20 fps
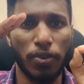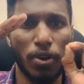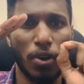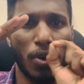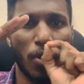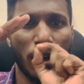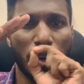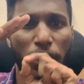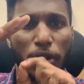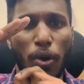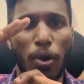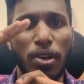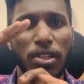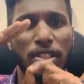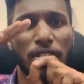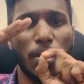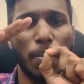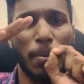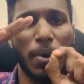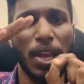or
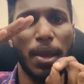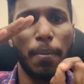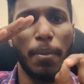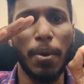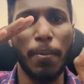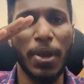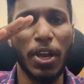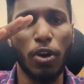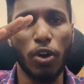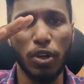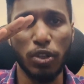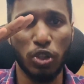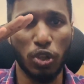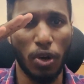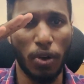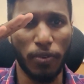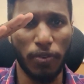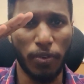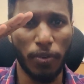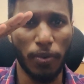caused maybe because of